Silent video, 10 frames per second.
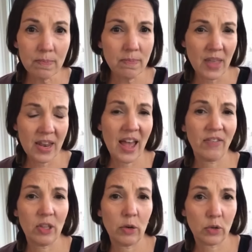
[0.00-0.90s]
and having
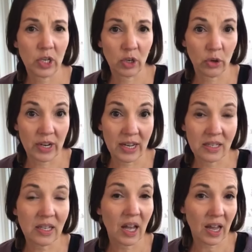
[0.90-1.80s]
those ingredients
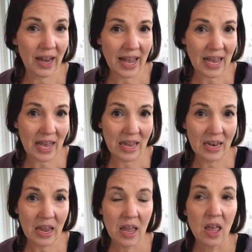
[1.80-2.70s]
on hand.
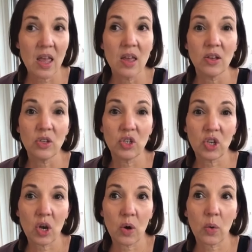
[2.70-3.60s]

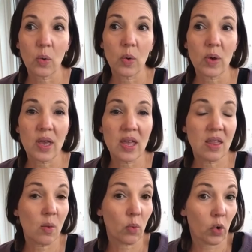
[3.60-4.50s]
So in the
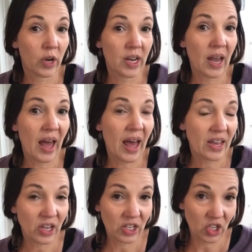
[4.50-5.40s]
morning, I
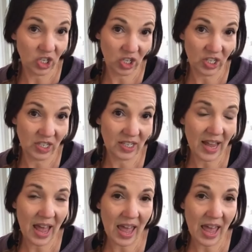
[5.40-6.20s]
could just say,